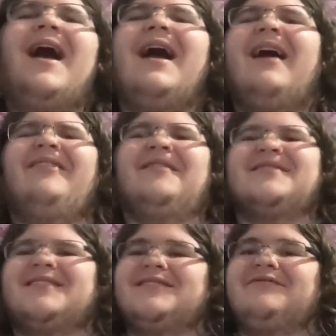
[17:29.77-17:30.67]
that
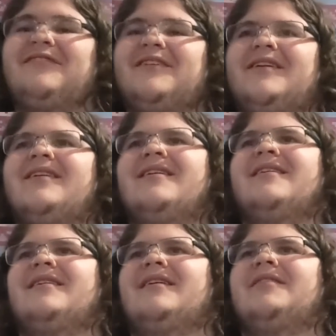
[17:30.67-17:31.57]
was actually funny.
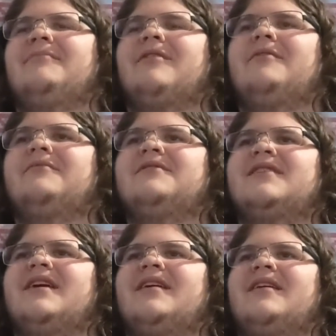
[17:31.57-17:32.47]
And LeBron
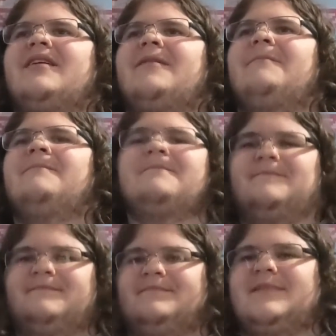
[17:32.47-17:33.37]
was like. Uh,
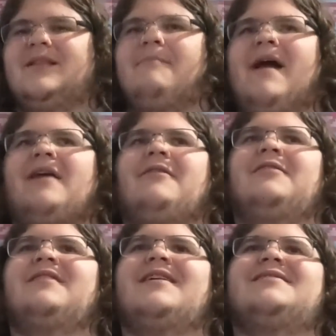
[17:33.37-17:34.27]
in the
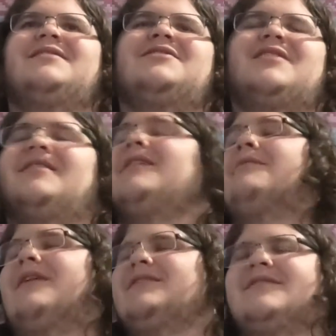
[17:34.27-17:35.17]
background dancing and shit, and
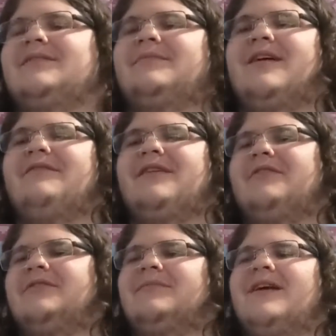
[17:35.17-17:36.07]
they were I saw them laugh. I
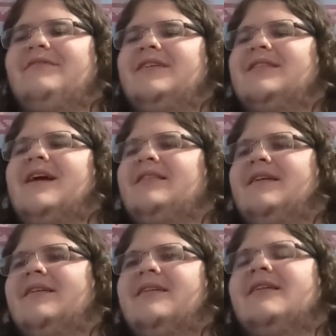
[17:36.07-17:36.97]
heard them laughing at that.
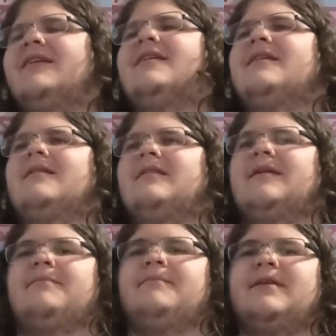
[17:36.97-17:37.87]
Like,
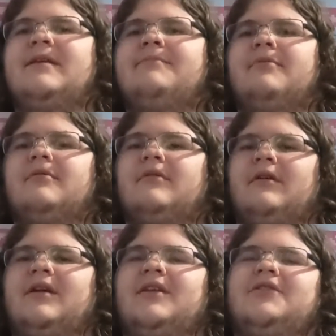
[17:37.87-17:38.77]
like people
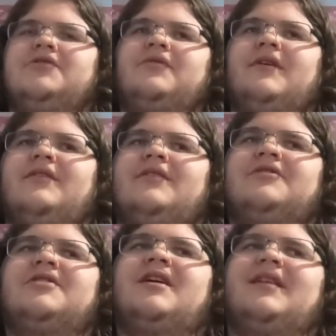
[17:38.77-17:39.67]
are gonna enjoy
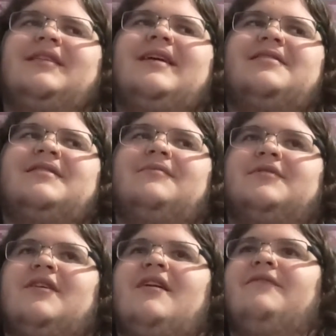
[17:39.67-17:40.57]
their shit. Like that scene
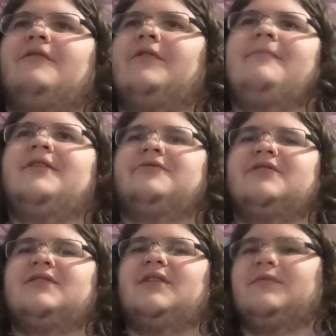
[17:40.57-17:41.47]
was awful. The
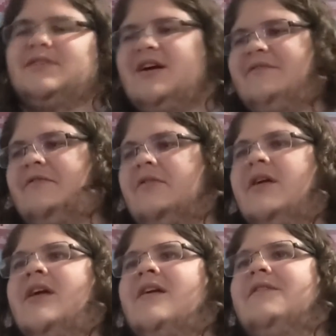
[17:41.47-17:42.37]
Matrix scene was
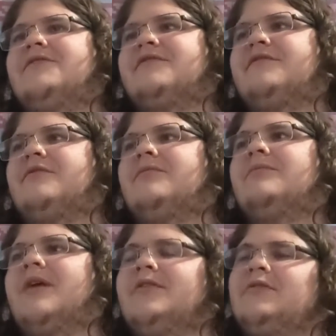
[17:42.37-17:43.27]
awful. There's a
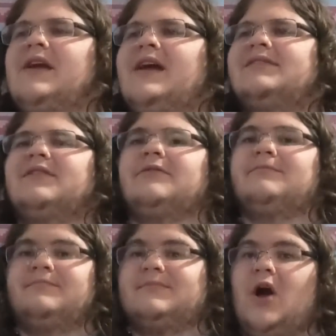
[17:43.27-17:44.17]
few other gags that
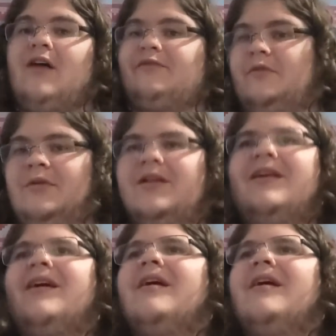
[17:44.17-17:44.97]
are awful,